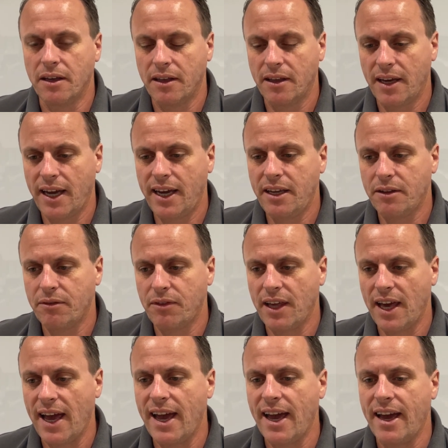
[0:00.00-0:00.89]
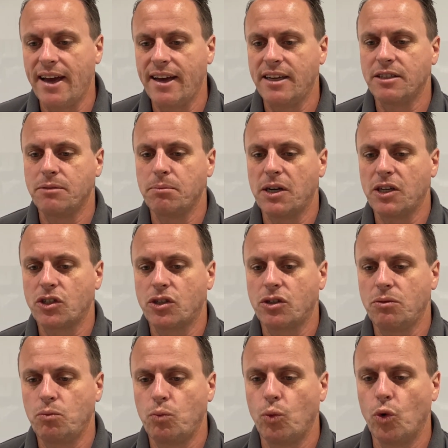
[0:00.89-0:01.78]
heat of the air is much
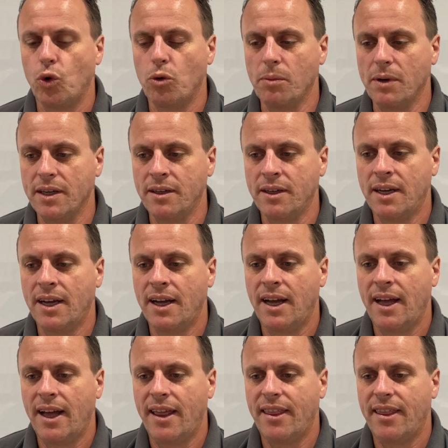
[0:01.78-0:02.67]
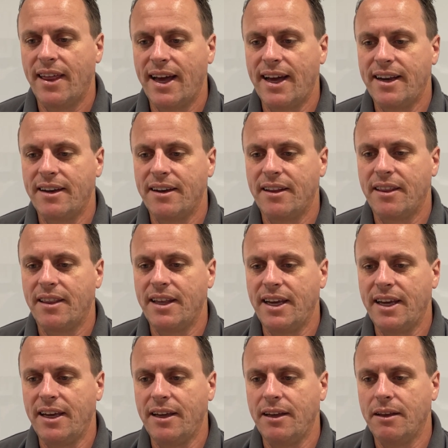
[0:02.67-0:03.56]
warmer than
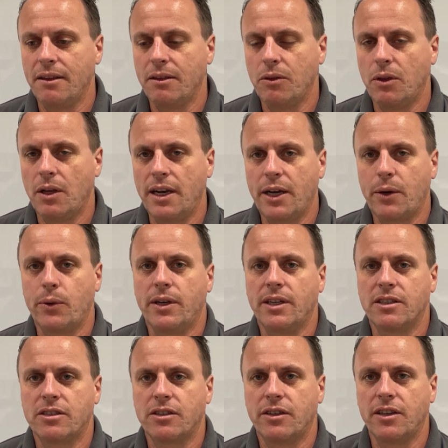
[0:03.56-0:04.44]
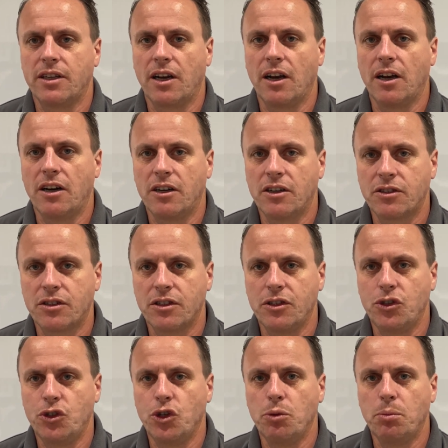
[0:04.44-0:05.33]
the liquid inside the glass, so the
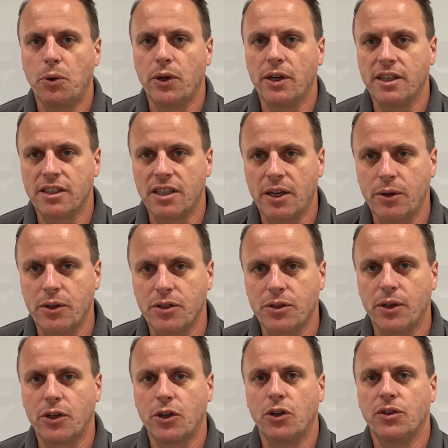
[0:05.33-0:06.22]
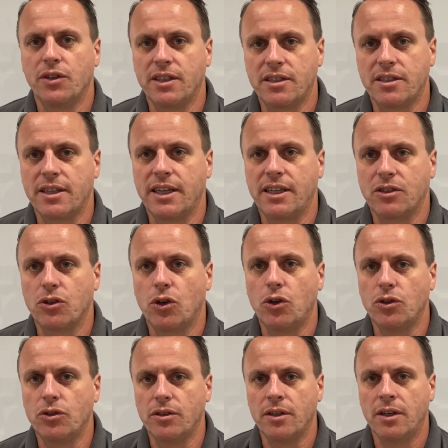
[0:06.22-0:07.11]
dew point is lower, so it condensates
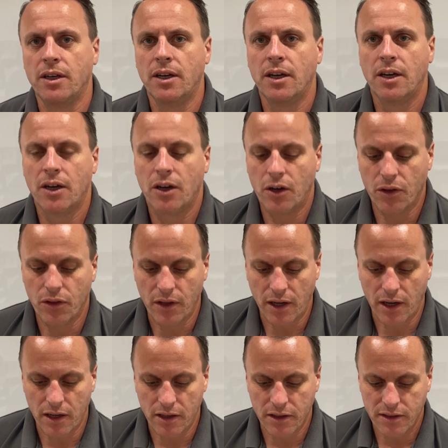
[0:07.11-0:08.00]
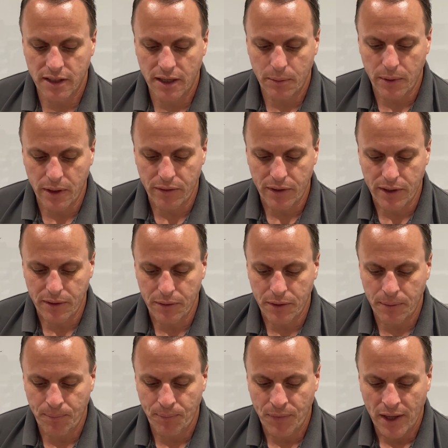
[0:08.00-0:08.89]
on the glass that way around.
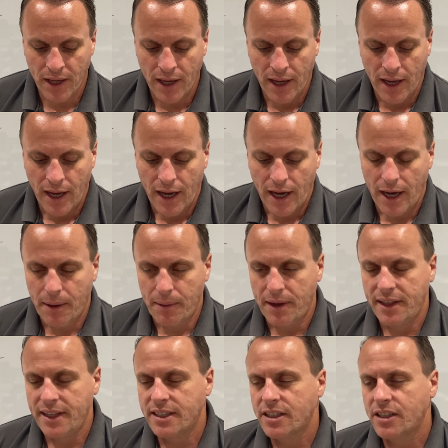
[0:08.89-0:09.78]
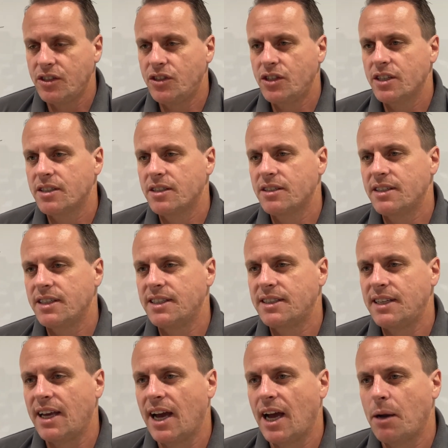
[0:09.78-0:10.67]
And this can just as
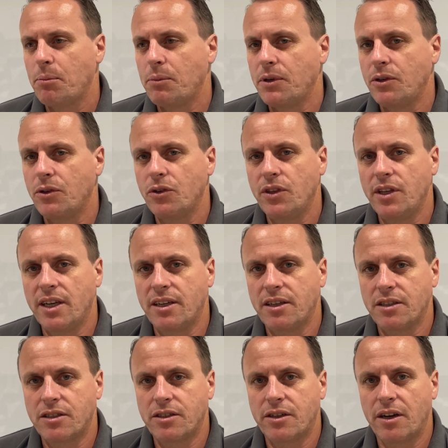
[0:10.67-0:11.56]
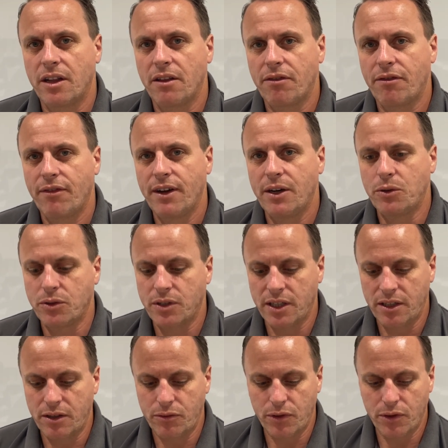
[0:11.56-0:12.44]
easily happen on the underside of the felt
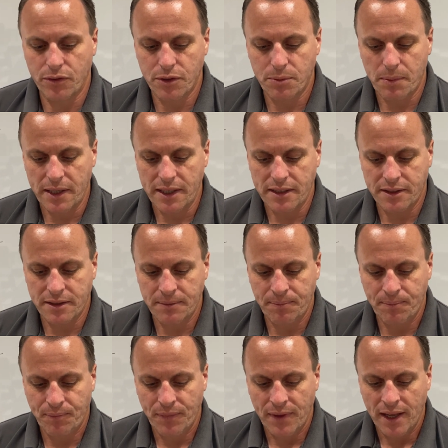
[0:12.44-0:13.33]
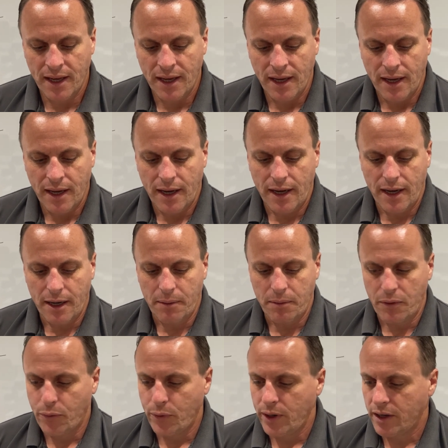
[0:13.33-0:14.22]
in a roof space.
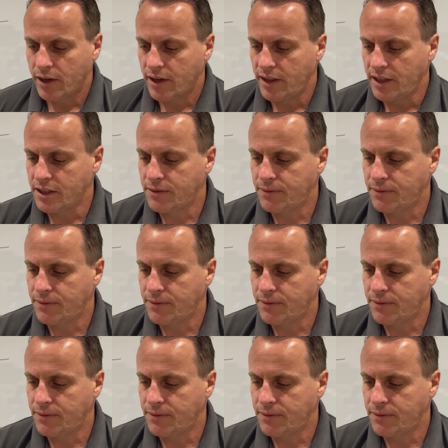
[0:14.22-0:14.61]
If we look at this